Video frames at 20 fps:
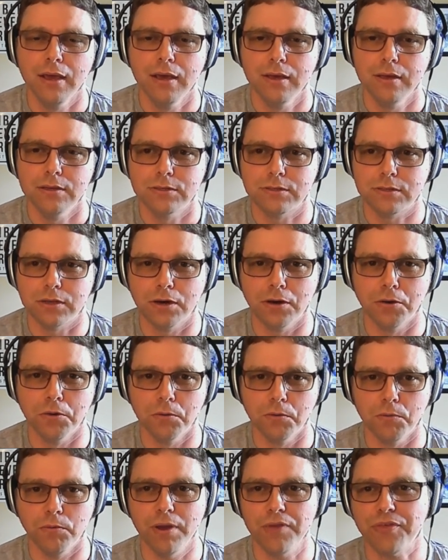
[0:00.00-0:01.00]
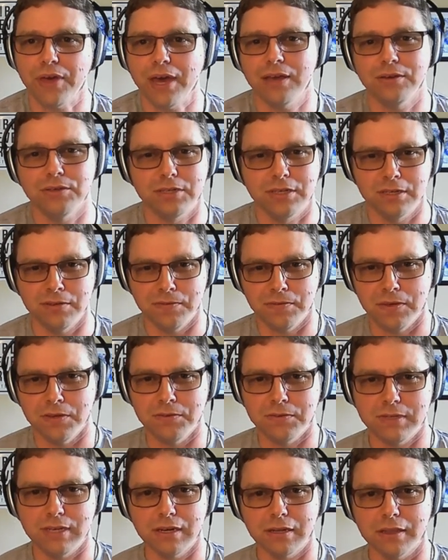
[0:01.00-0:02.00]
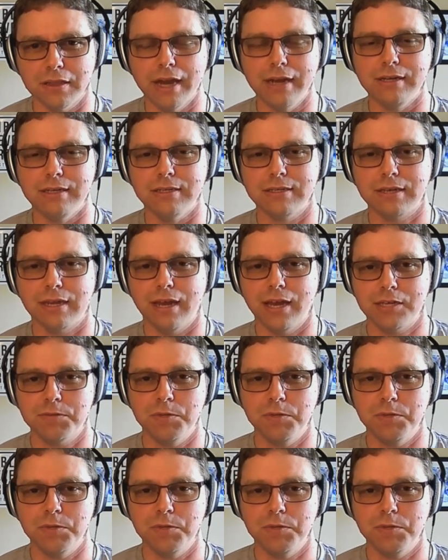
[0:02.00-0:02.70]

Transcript: So with that, you see you've seen a lot of disconnects